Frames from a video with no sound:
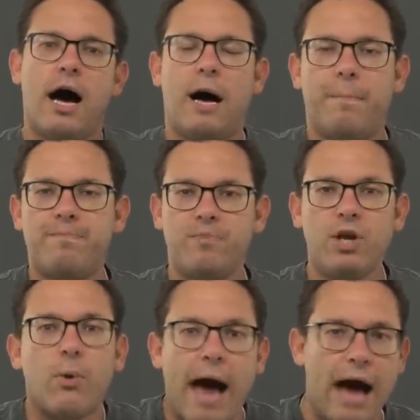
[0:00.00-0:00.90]
you
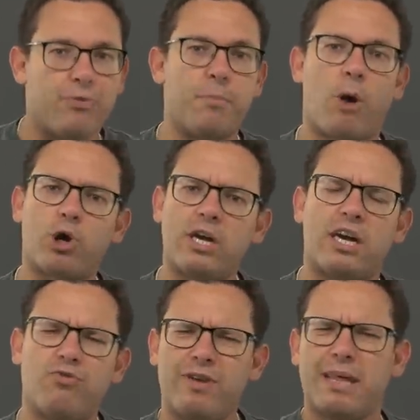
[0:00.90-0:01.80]
know, how the market
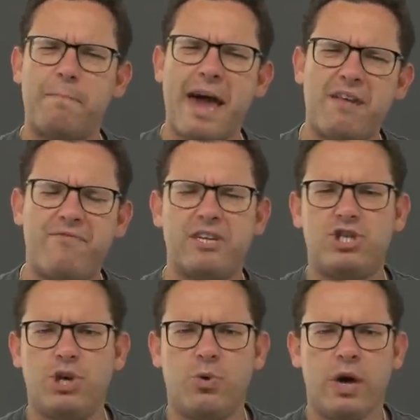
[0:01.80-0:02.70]
can really benefit
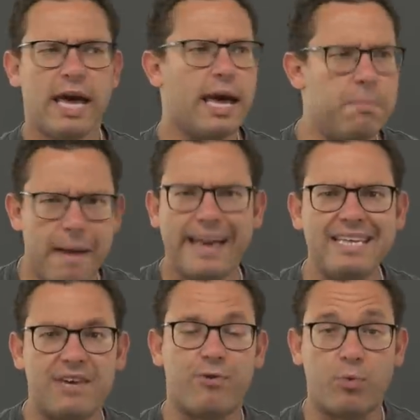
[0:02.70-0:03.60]
you in many
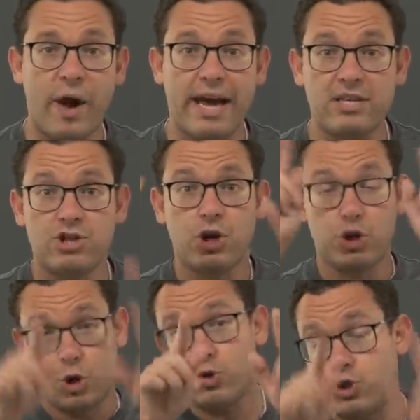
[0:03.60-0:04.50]
different ways.
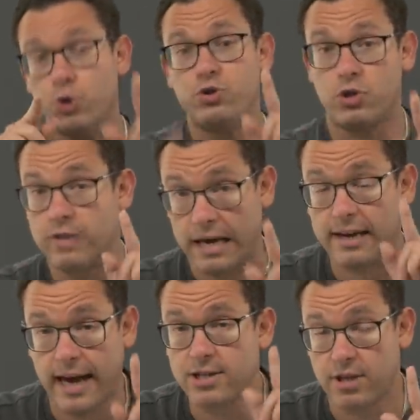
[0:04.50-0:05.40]
You choose your
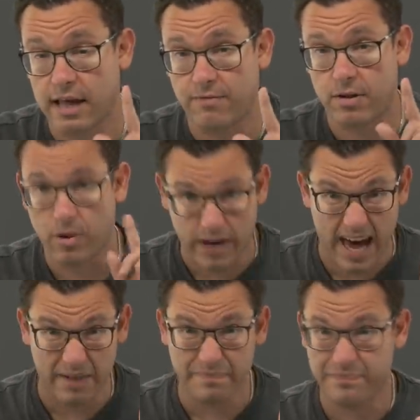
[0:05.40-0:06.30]
dedication level,
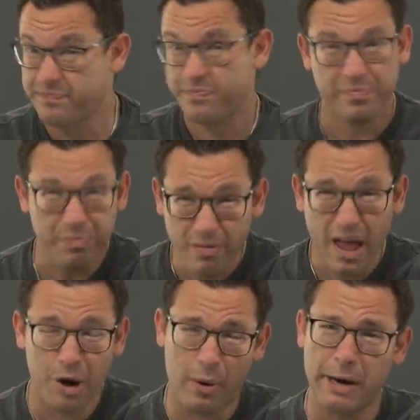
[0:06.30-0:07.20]
okay?
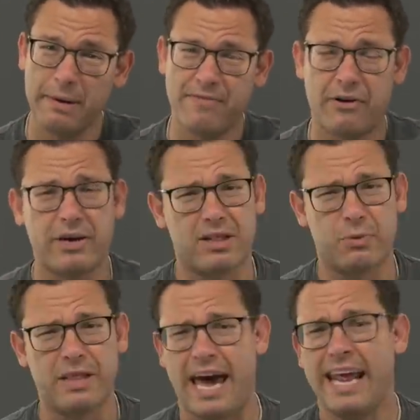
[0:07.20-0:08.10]
I want to be very clear
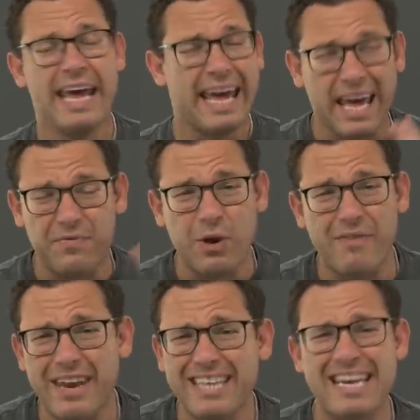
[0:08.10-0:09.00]
with that. If you
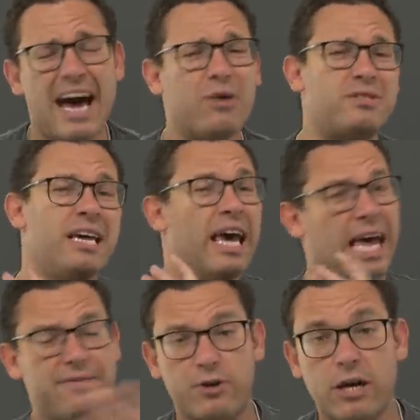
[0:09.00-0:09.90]
have any doubts,
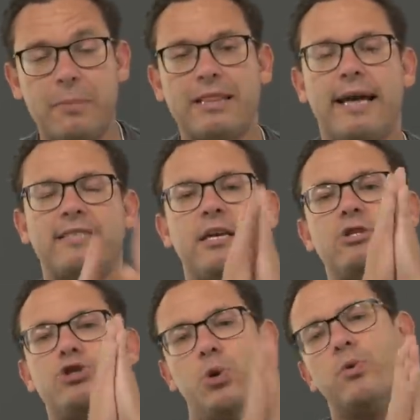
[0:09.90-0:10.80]
if you're going to be lazy,
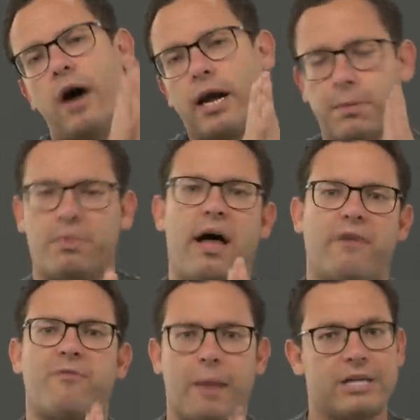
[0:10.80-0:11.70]
do not
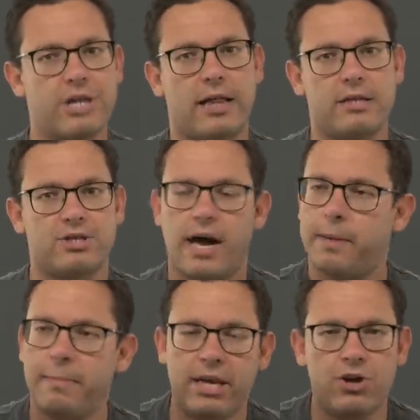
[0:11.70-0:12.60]
apply for my challenge.
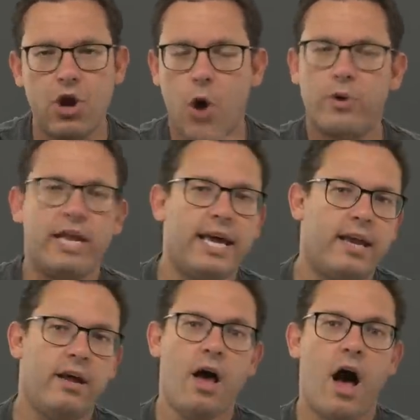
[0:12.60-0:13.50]
I'm in no
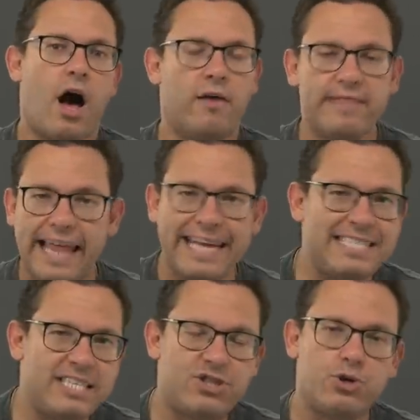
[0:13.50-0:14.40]
need of
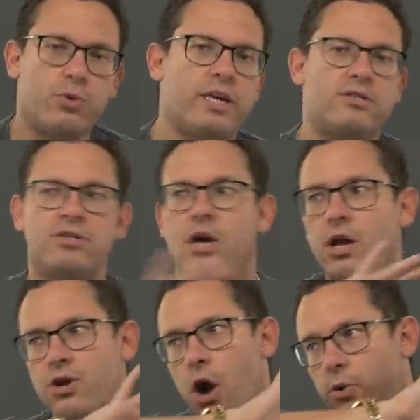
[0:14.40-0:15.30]
lazy students,
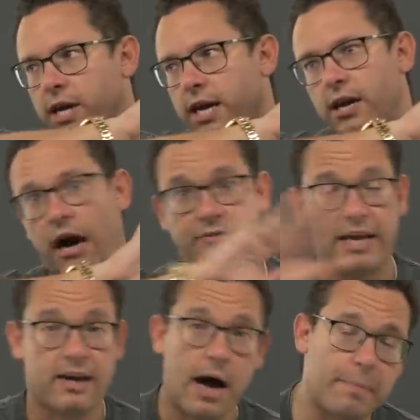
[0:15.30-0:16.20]
no need of
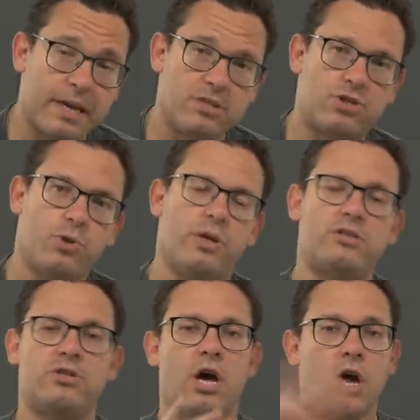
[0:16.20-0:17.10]
incompetent
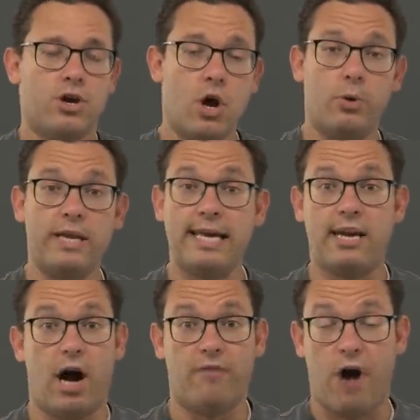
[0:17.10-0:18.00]
students, no
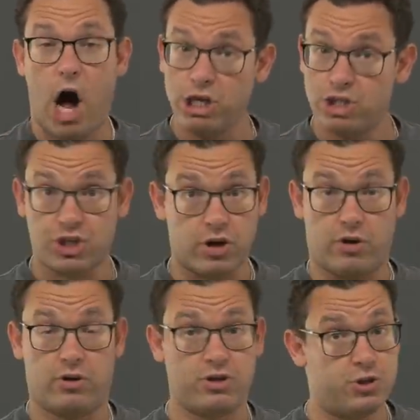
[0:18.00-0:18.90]
need of
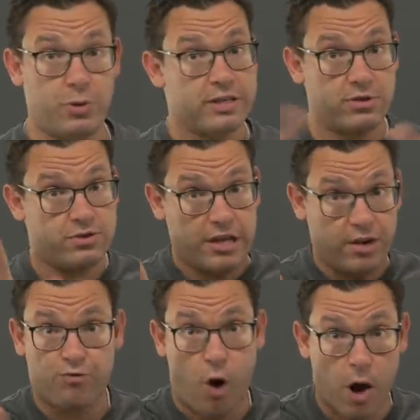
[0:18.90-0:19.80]
unsure students. There's
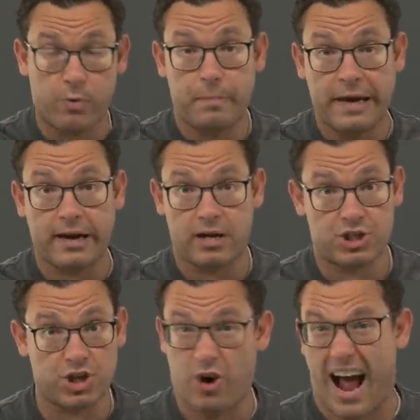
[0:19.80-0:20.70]
nothing wrong with being
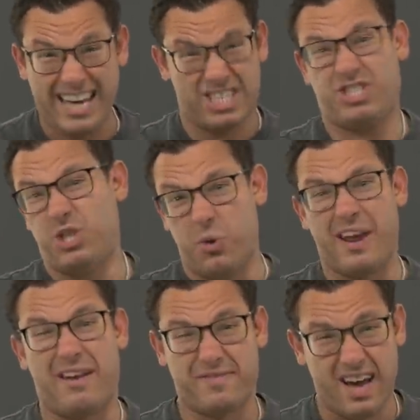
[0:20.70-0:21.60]
unsure. I just don't
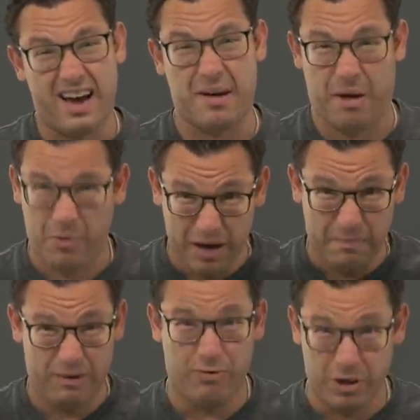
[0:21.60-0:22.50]
have time. I want to
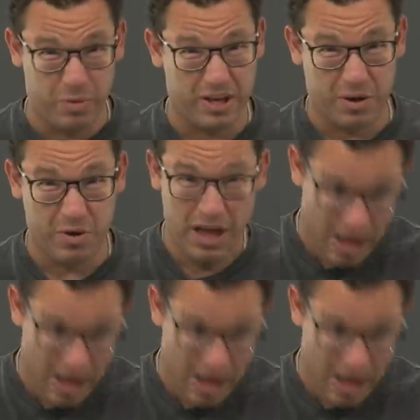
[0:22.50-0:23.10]
be real with you.